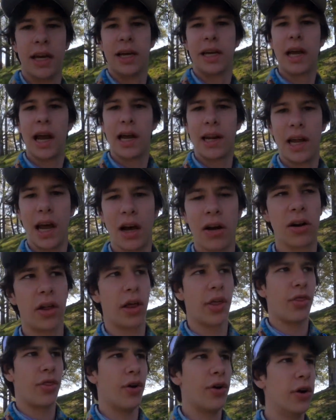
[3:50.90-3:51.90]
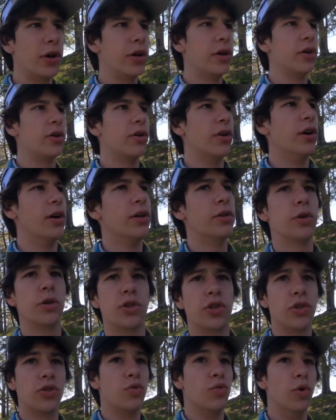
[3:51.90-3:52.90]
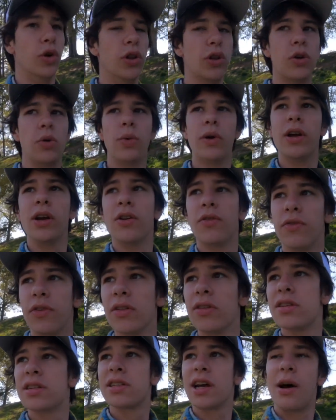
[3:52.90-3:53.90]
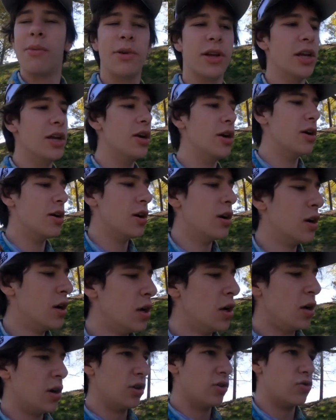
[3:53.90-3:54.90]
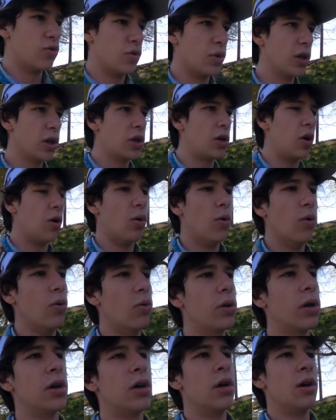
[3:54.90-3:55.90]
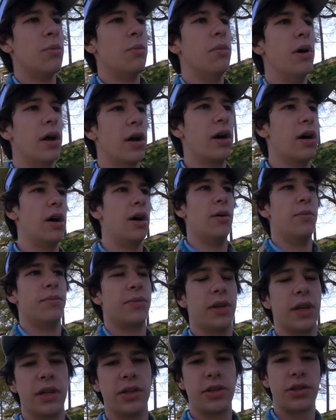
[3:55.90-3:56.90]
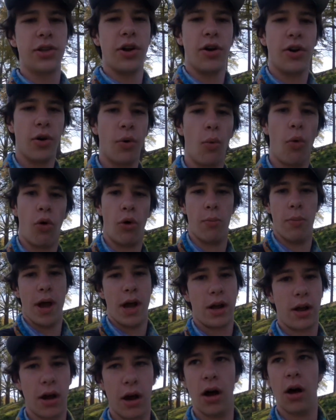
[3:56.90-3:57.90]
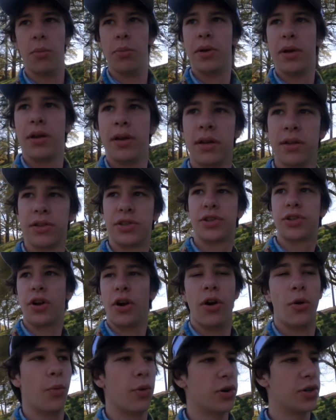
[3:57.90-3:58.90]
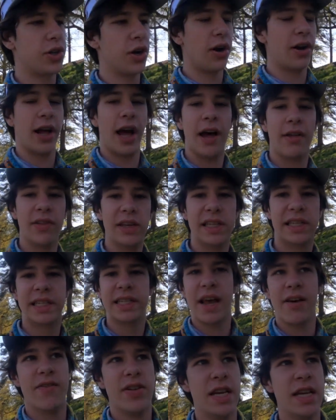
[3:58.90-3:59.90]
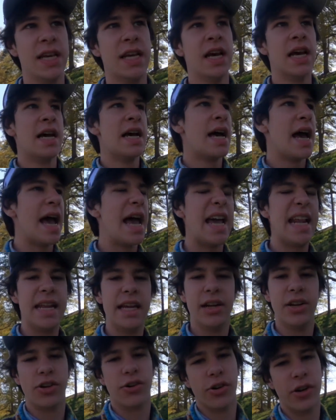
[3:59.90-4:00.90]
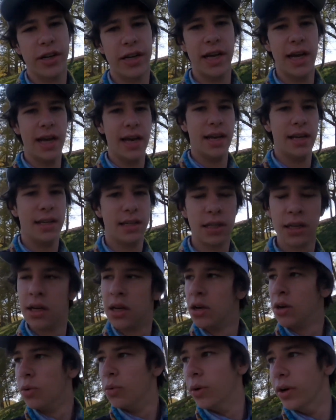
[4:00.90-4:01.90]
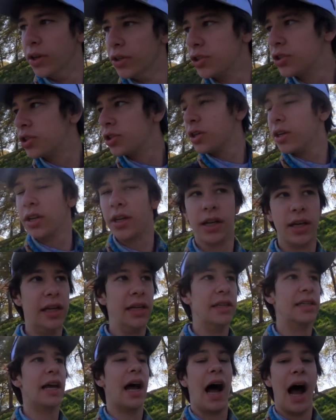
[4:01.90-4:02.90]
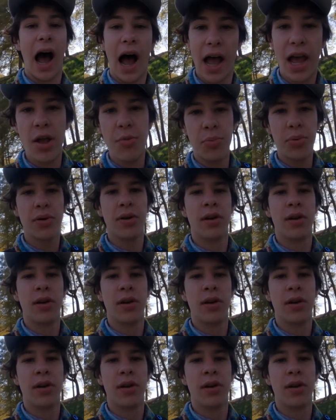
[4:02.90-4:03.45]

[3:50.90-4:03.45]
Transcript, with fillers: It got down to like 30 degrees, which is really weird for this time of year. It's really cold, but um, it's starting to warm back up starting we're starting to have these 70 80 degree days which is hype